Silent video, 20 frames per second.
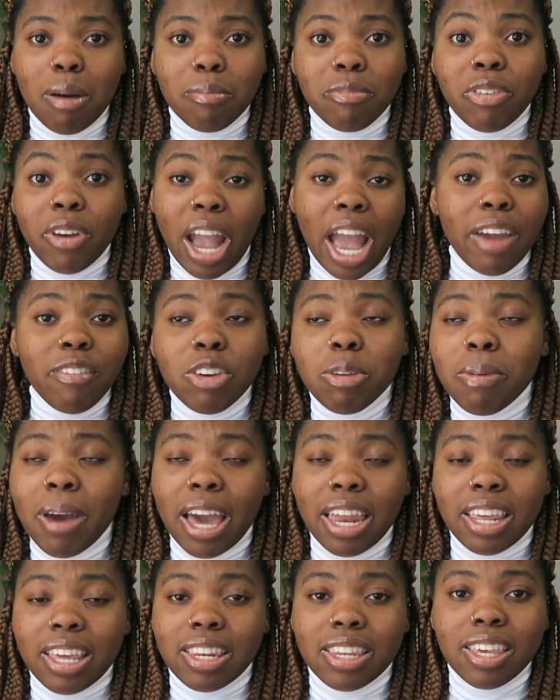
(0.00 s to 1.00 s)
for
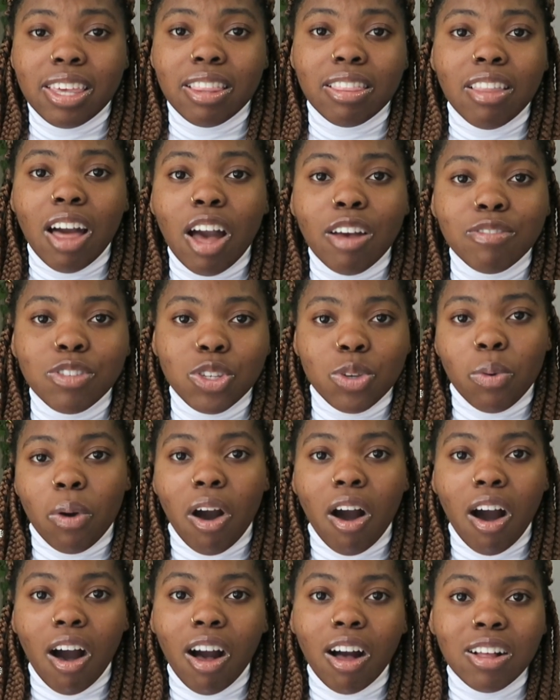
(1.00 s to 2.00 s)
everybody, and he loves you
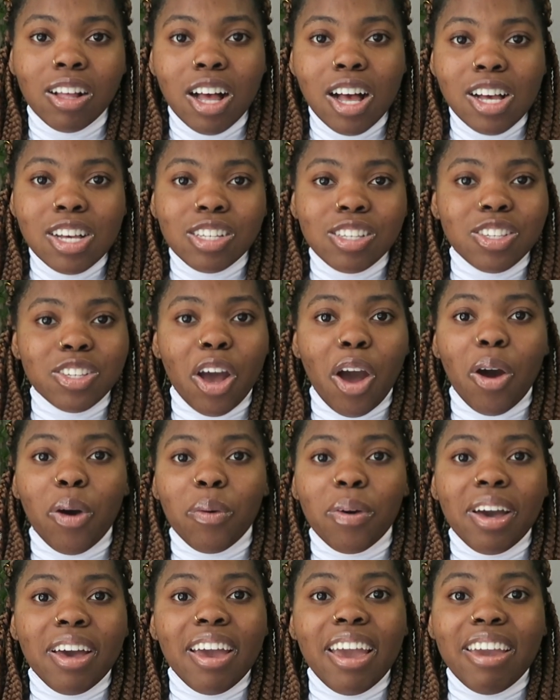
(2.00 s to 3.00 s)
all.
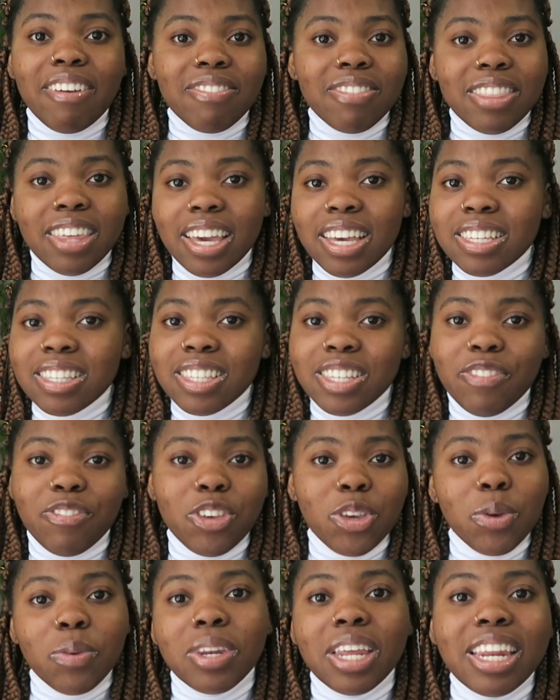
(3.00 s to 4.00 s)
So if
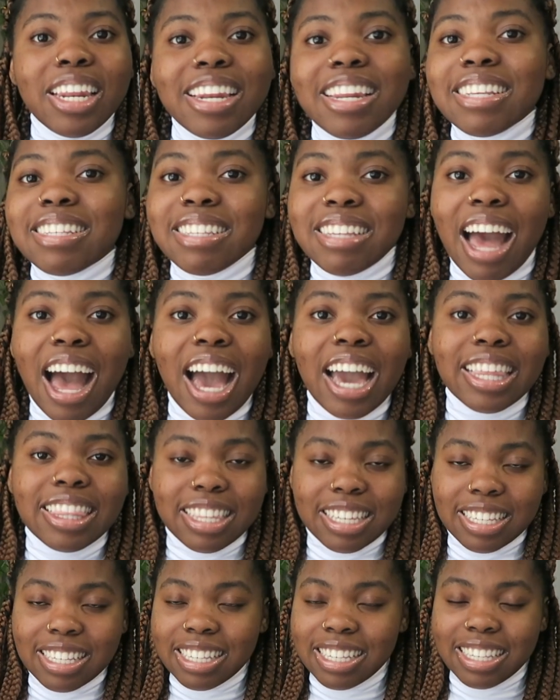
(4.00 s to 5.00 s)
you needed a sign,
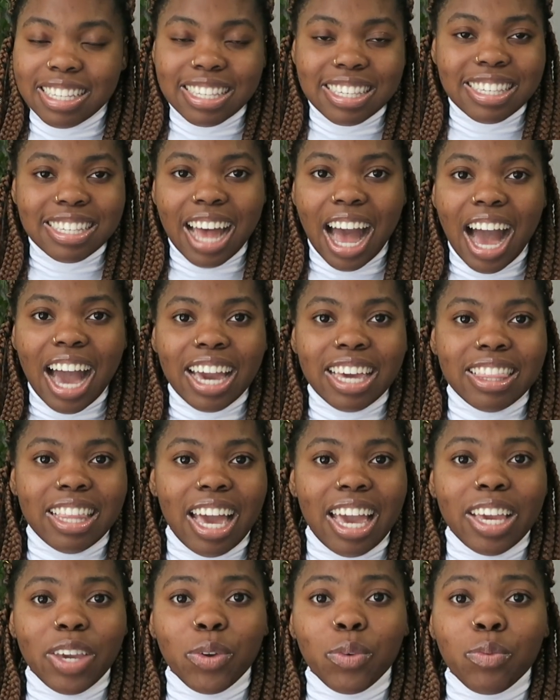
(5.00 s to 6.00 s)
this is a sign.
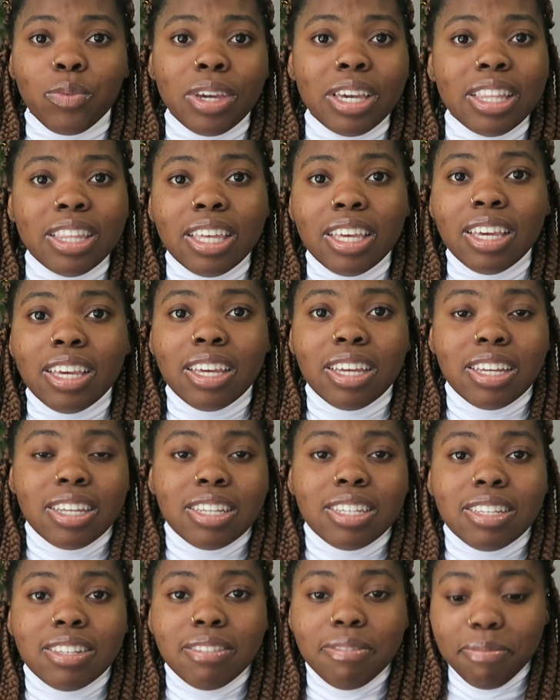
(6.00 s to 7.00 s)
Like, really
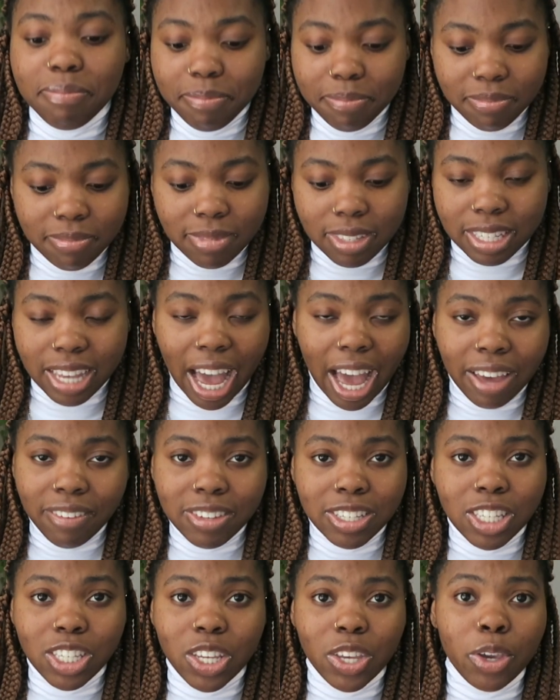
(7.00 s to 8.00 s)
dive
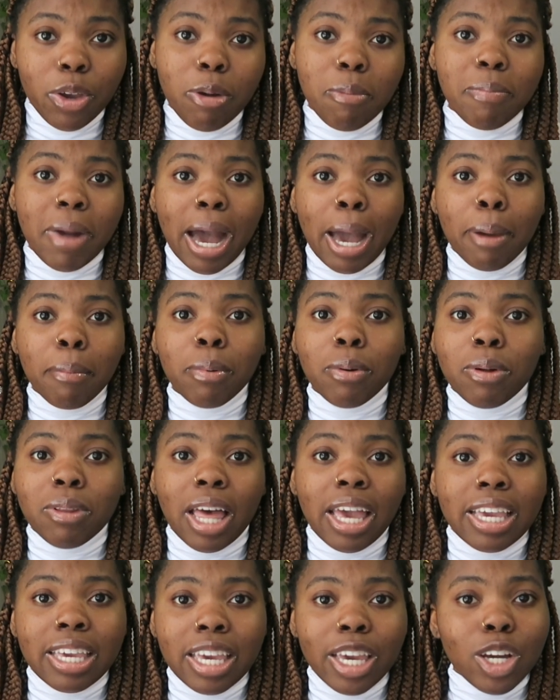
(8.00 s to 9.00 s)
into your Bible,
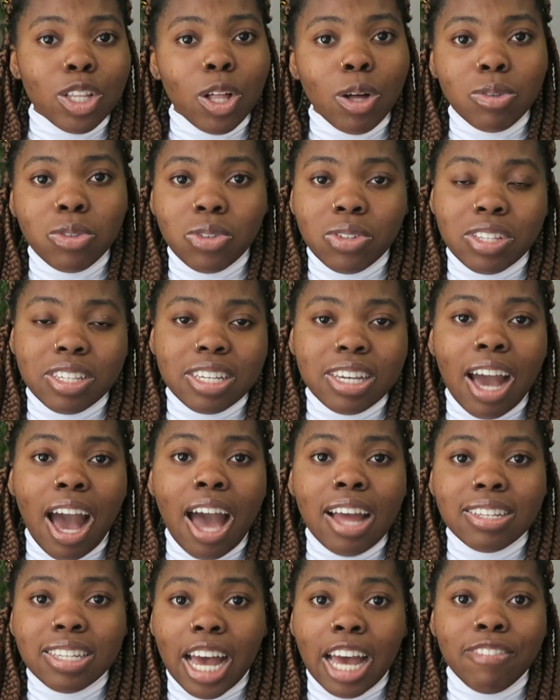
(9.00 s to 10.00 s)
like, get closer to
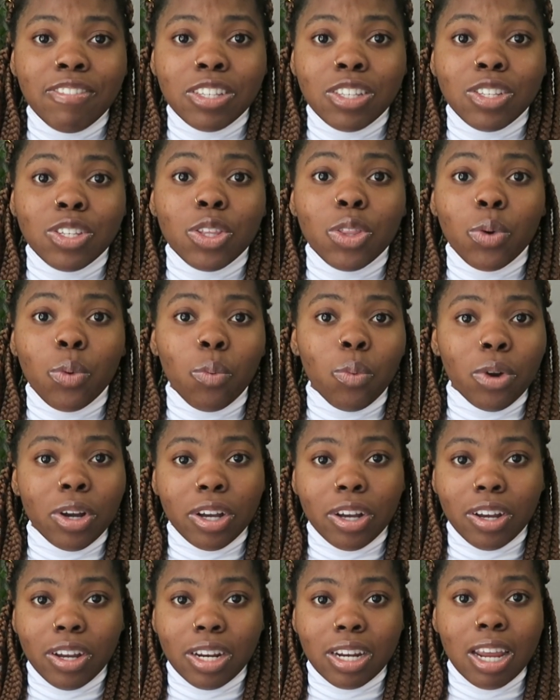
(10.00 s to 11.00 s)
God, dive into the
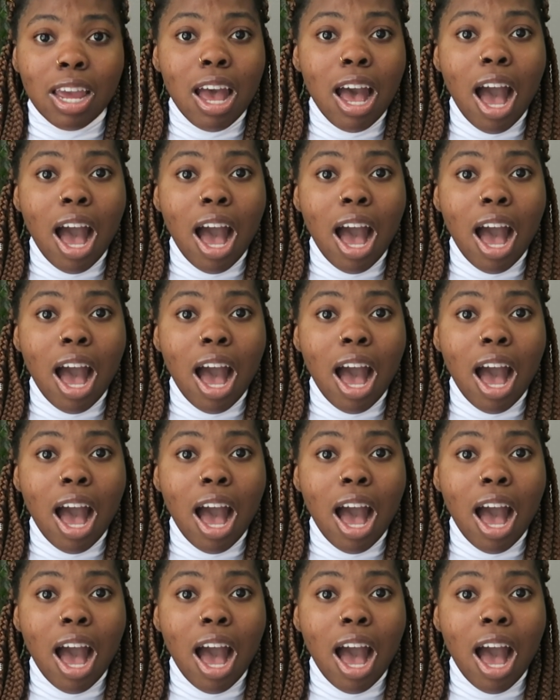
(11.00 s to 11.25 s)
word,